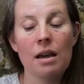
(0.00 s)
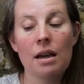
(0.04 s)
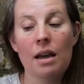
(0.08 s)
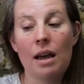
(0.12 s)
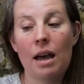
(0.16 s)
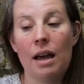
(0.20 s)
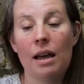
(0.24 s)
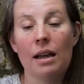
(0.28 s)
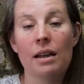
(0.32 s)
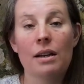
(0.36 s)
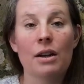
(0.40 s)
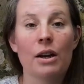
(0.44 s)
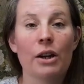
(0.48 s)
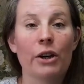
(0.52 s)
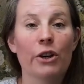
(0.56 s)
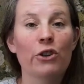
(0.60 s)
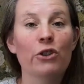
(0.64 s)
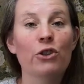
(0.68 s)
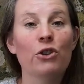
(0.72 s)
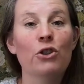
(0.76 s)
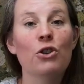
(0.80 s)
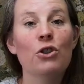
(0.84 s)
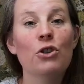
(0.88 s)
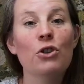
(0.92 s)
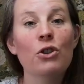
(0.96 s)
and I could
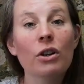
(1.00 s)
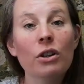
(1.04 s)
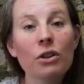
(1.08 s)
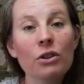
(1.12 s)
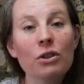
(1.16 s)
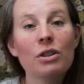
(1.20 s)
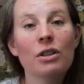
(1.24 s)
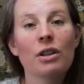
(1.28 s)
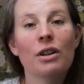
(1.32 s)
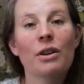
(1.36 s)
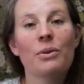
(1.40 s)
not